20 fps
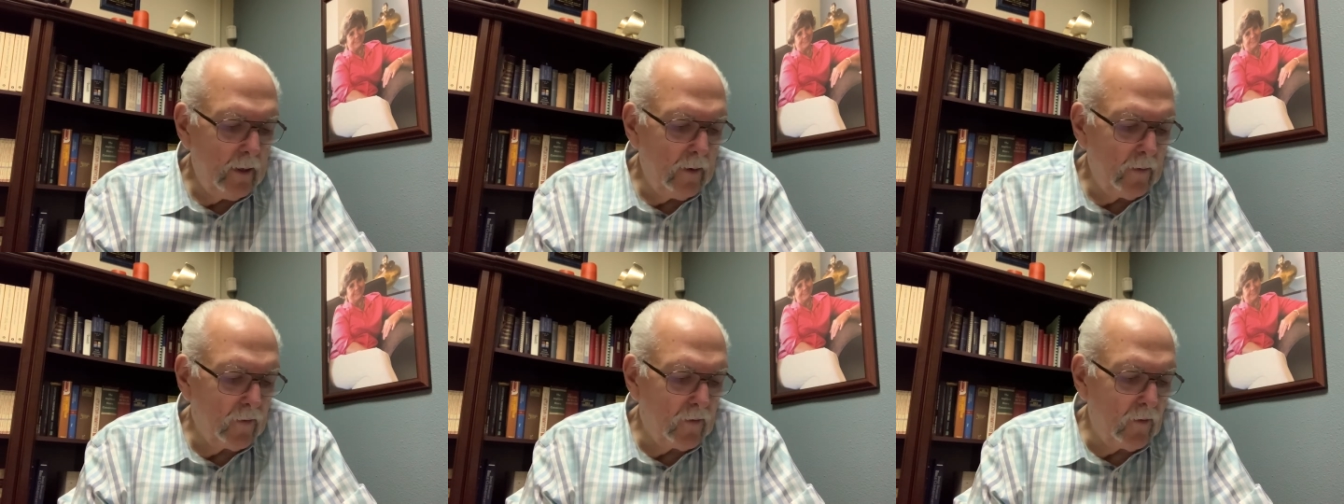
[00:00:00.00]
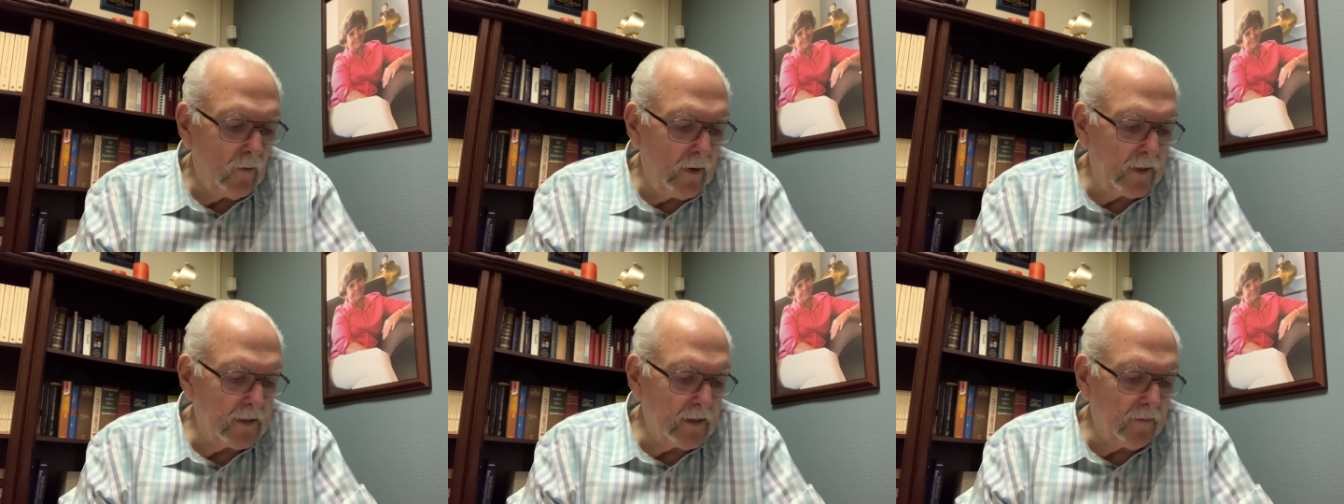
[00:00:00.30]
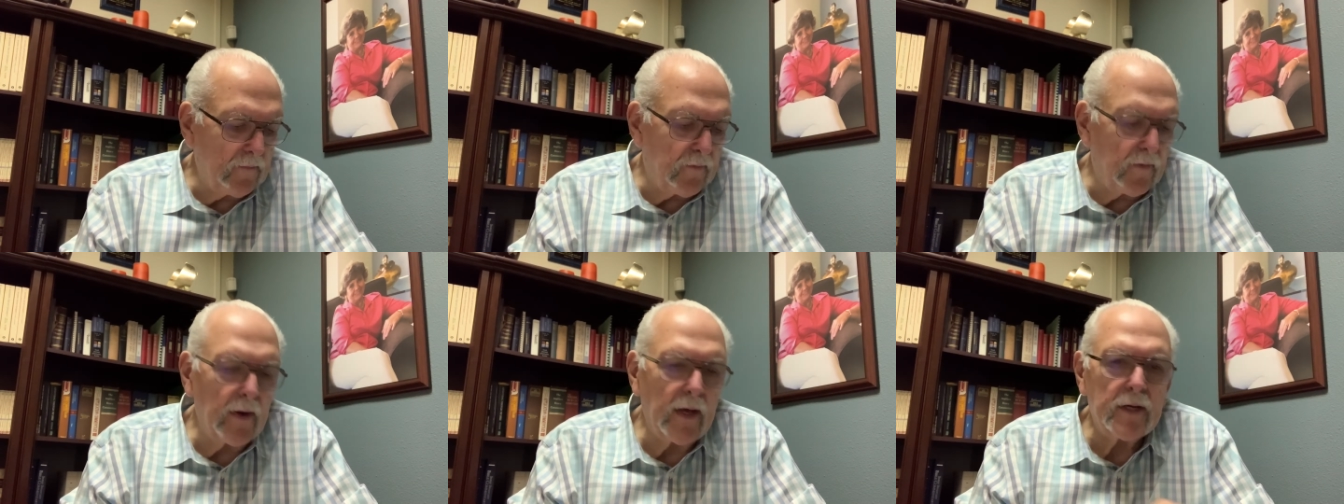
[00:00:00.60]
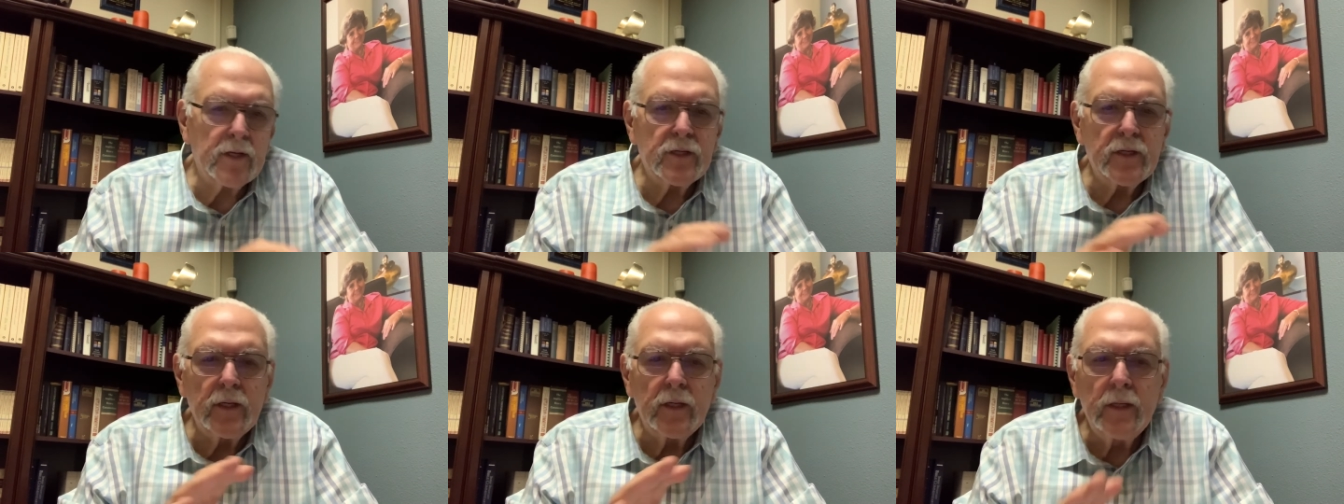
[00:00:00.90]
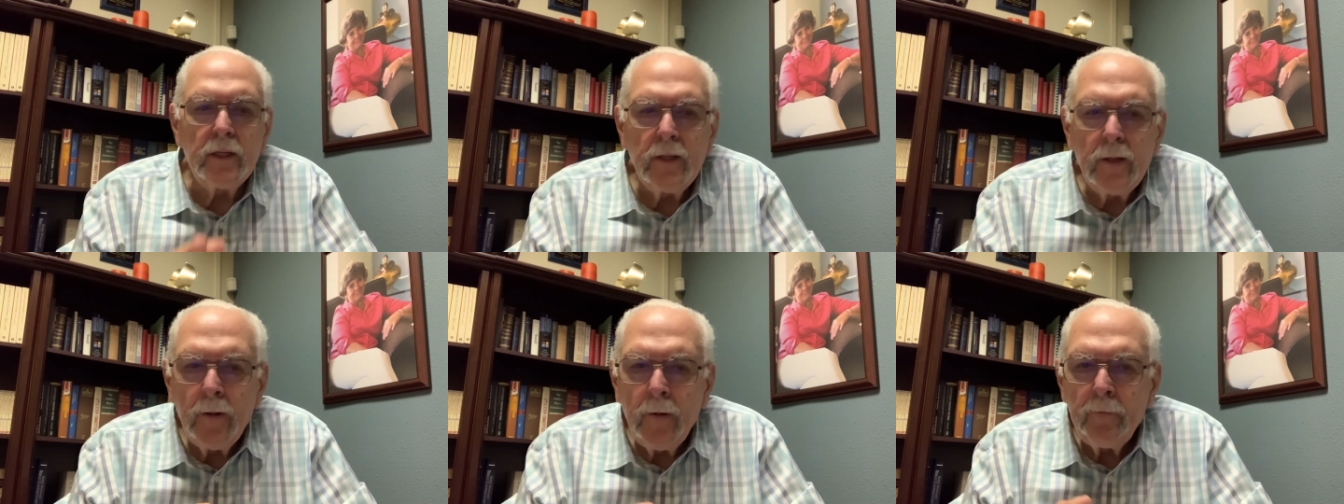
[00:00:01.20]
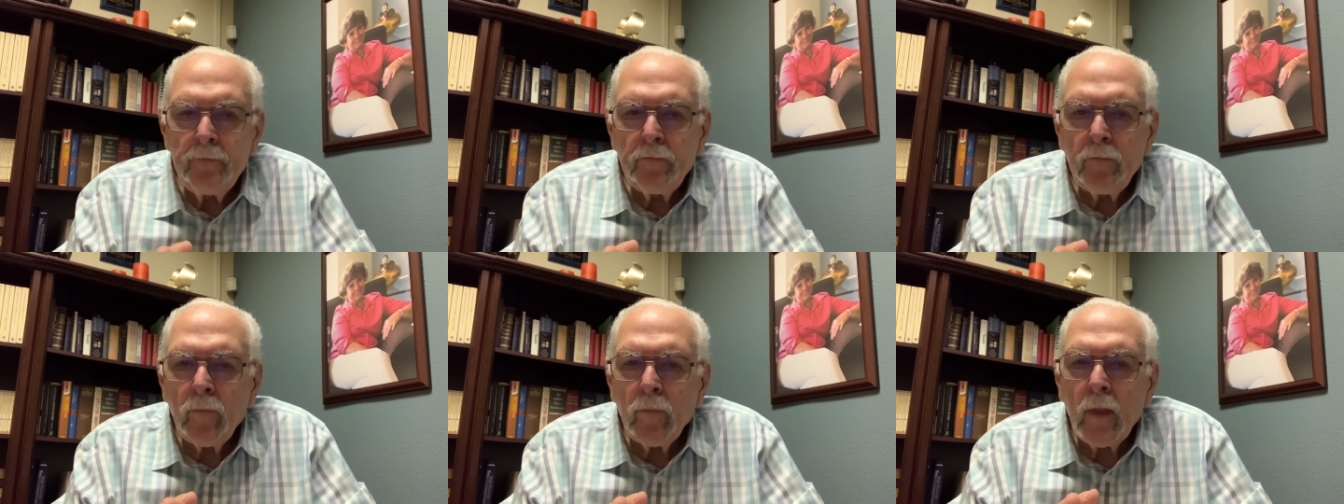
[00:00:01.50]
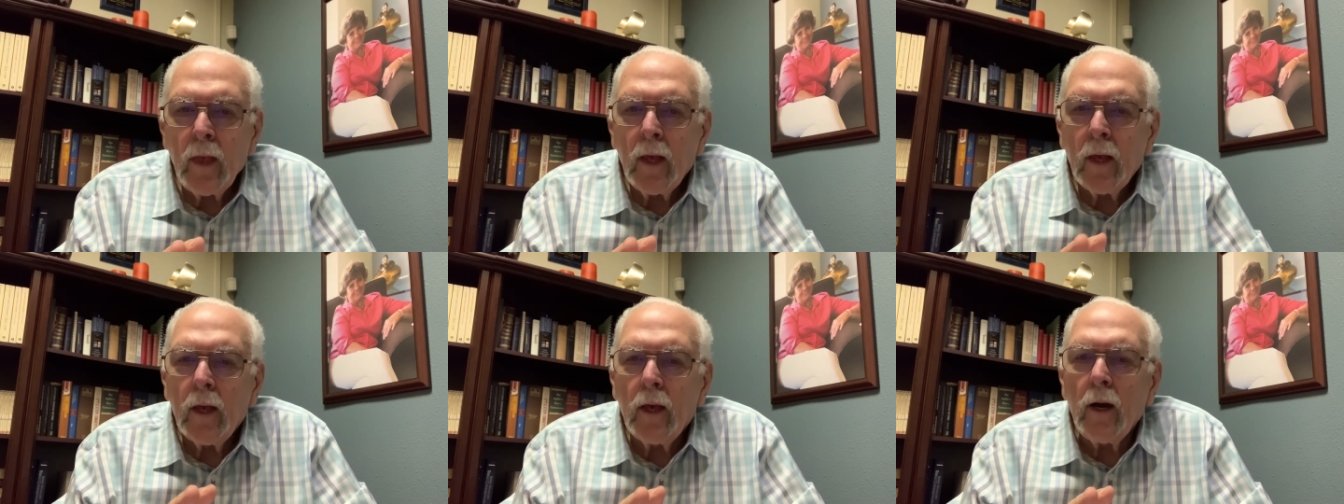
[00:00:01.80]
Through his affliction,
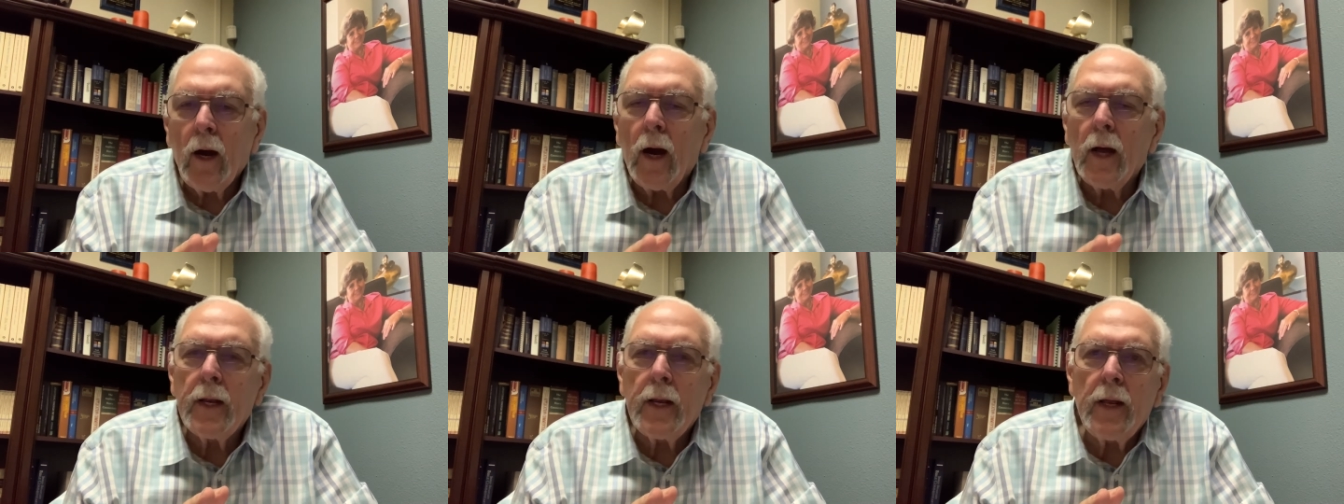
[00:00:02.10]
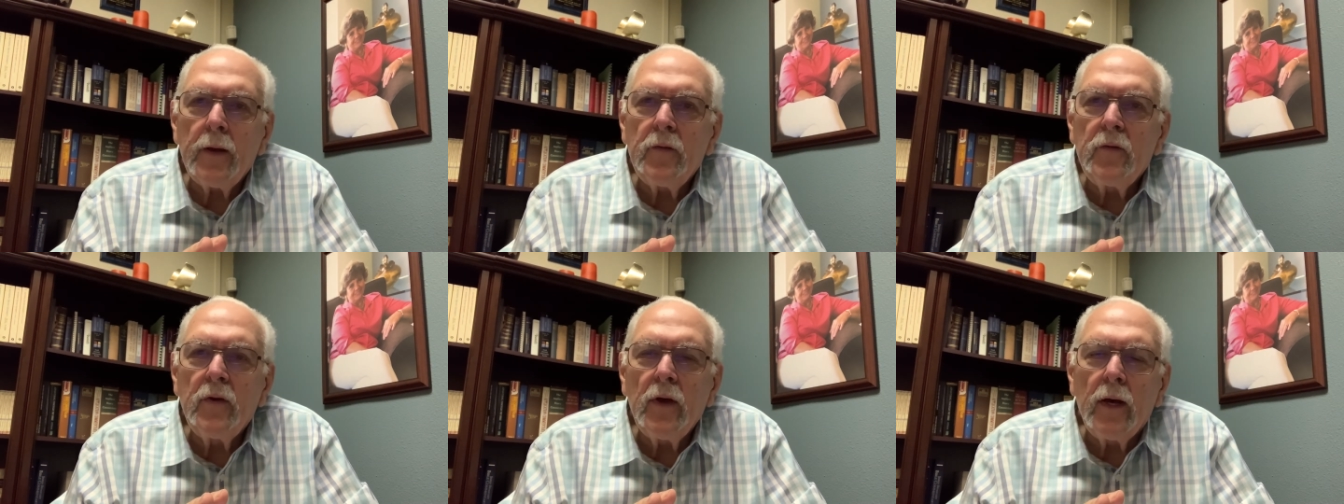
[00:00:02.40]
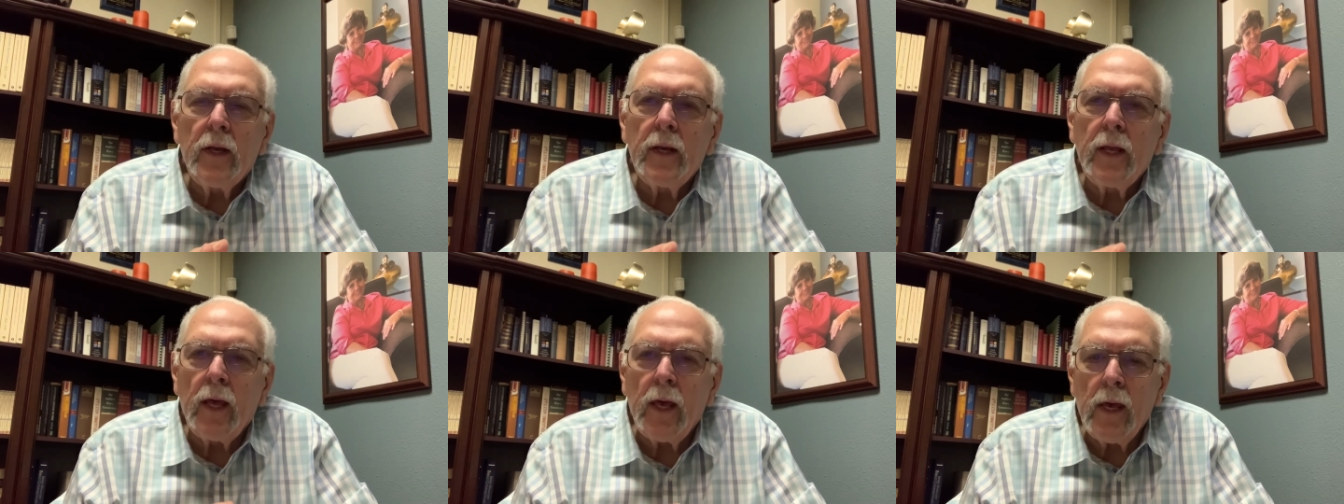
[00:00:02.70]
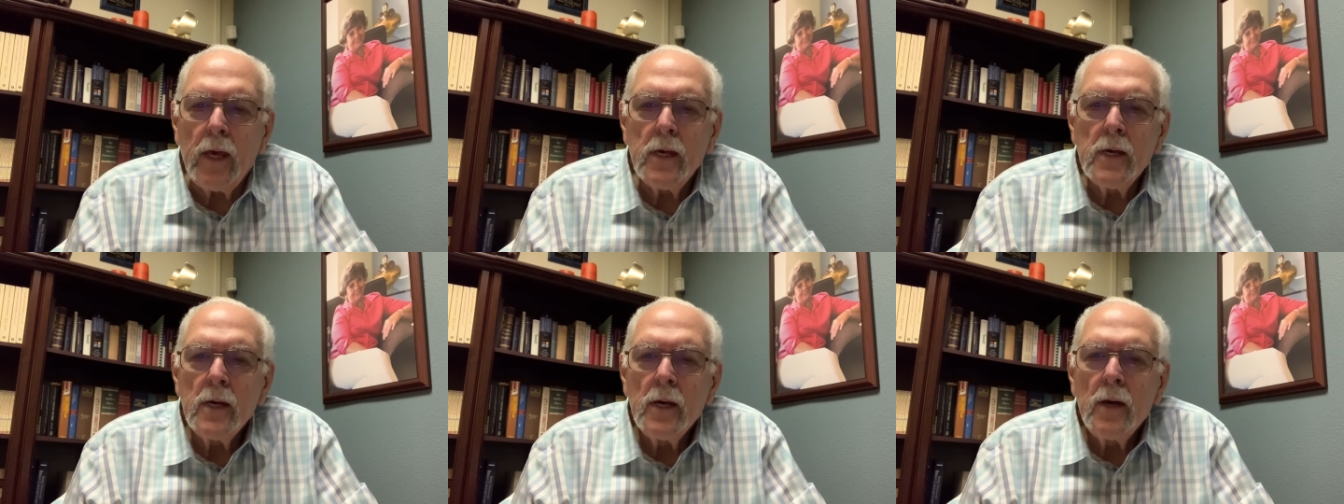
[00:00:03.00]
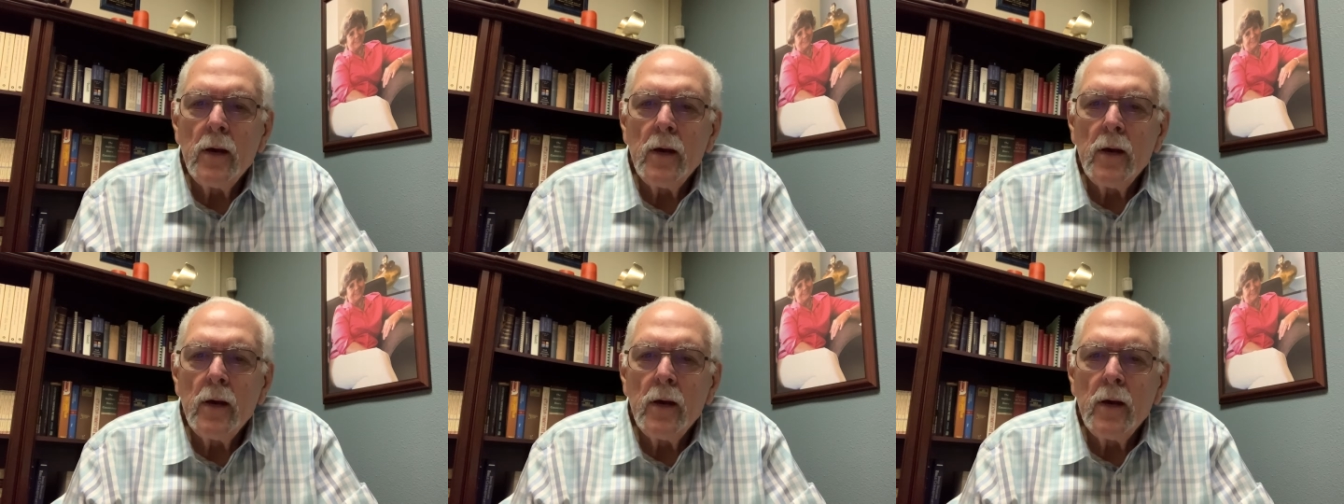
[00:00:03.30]
God had done a